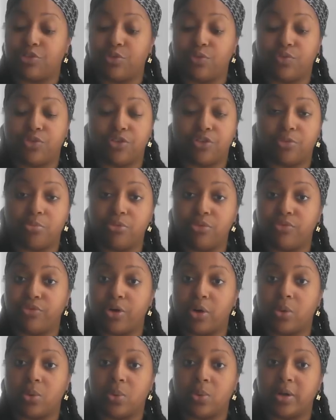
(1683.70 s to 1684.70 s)
that you've just moved
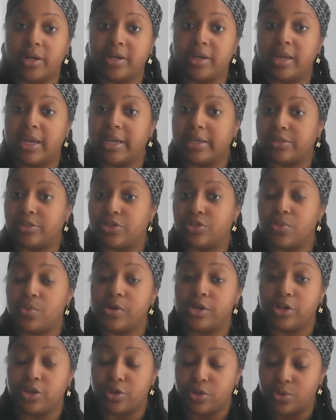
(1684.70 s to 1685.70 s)
on and
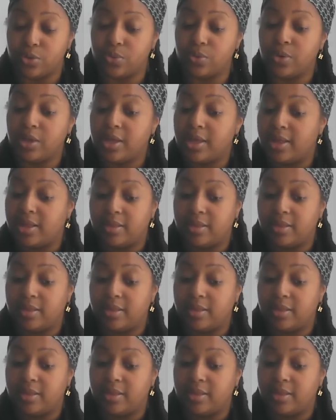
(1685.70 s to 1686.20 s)
doing you,